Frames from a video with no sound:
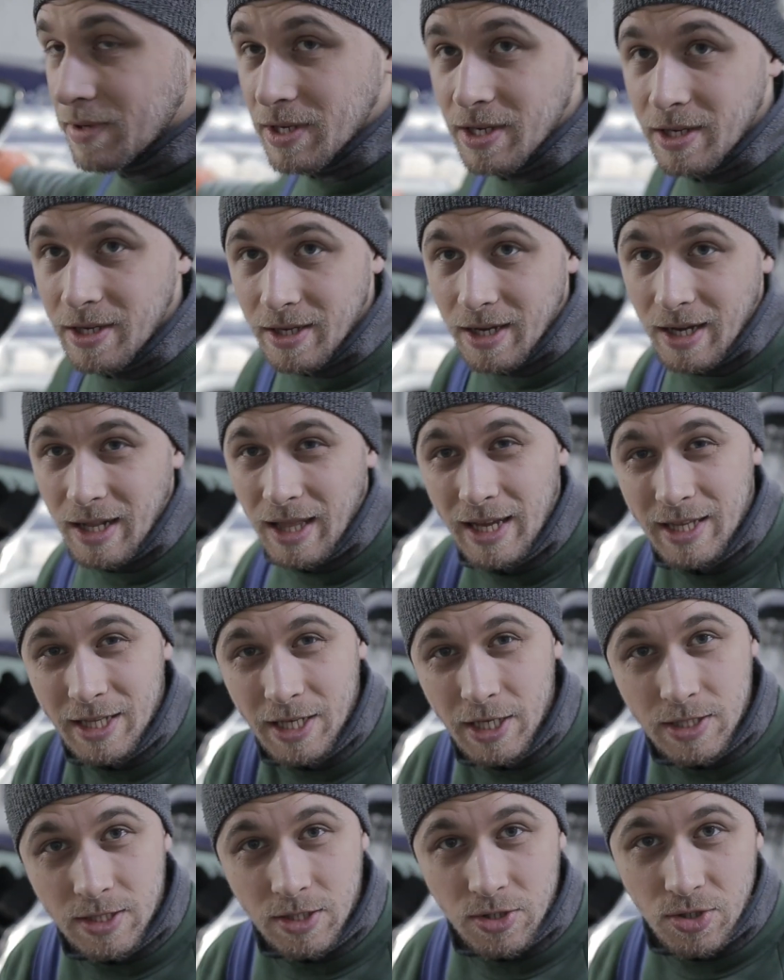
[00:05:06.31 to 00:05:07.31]
be a lot
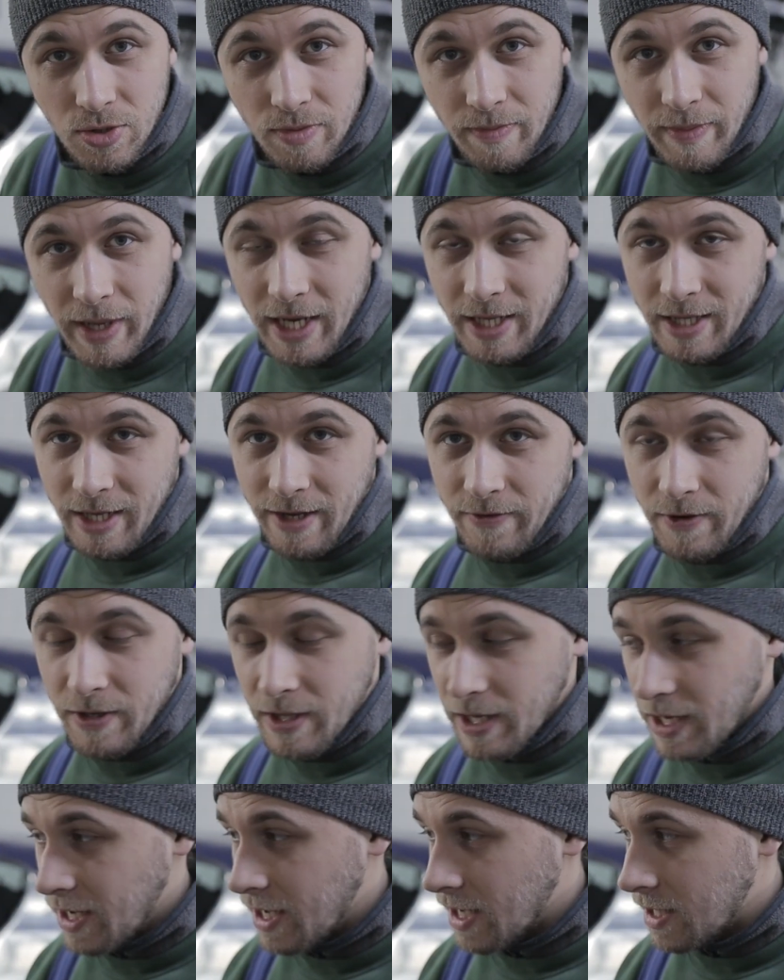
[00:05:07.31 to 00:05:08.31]
easier to paint
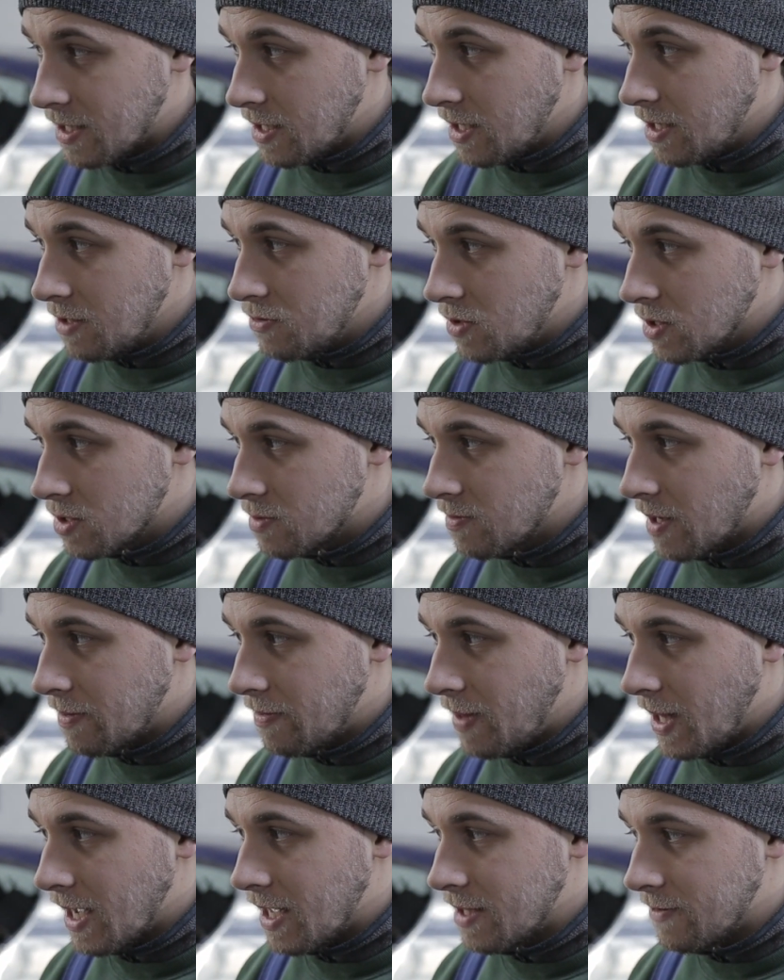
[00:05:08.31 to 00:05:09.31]
everything, and it was my
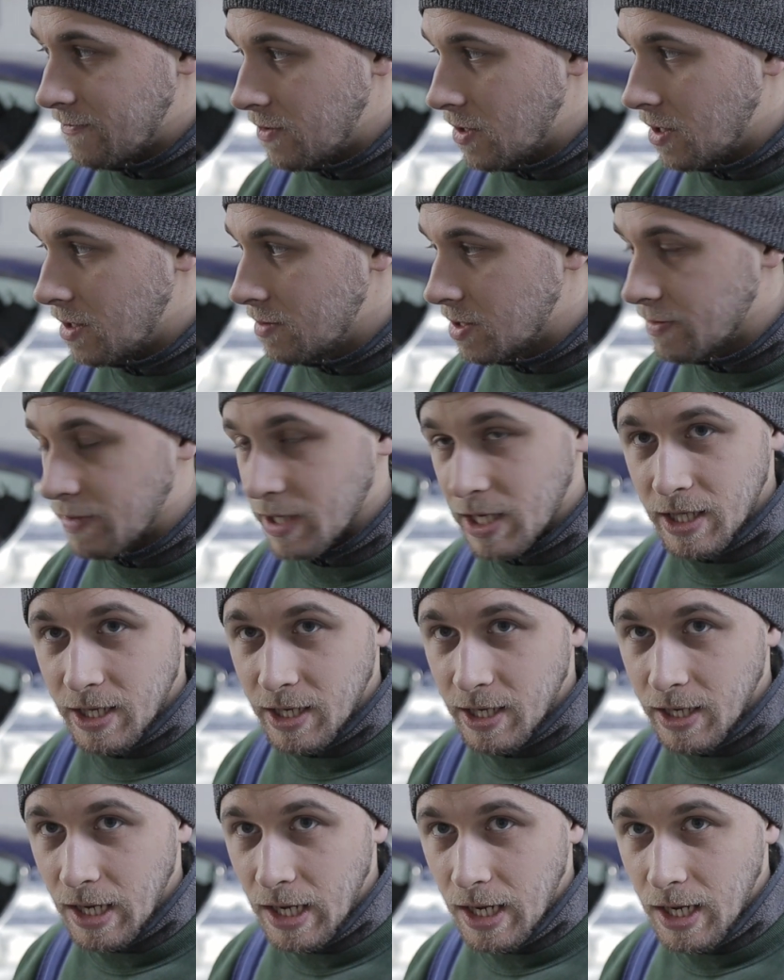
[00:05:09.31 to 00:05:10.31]
plan from the
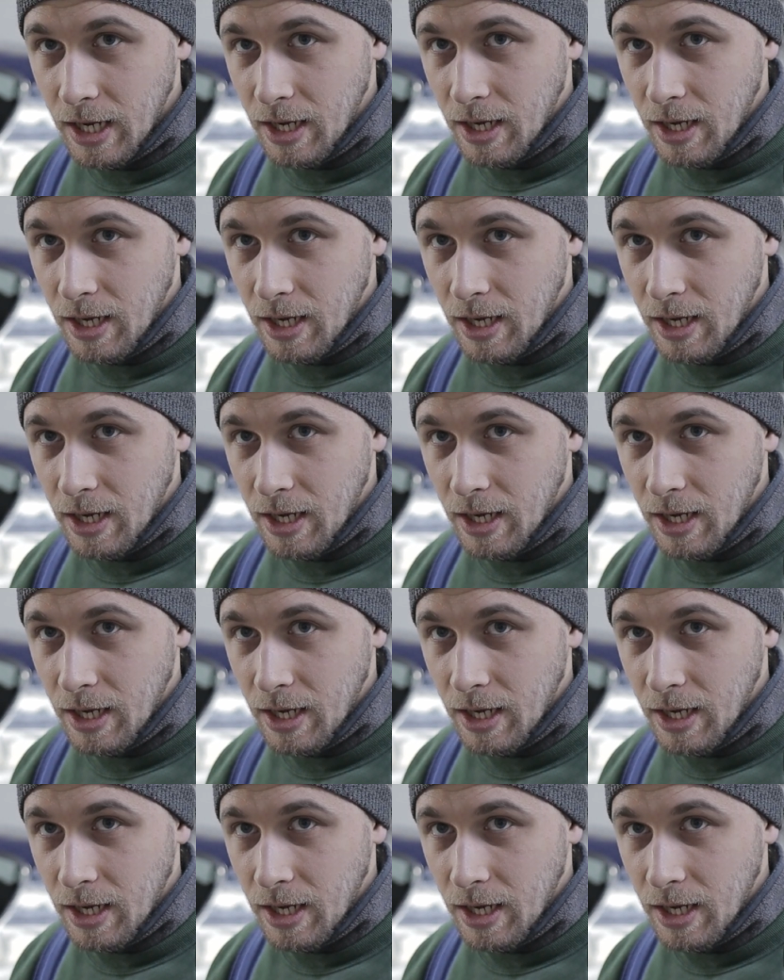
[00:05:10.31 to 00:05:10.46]
beginning.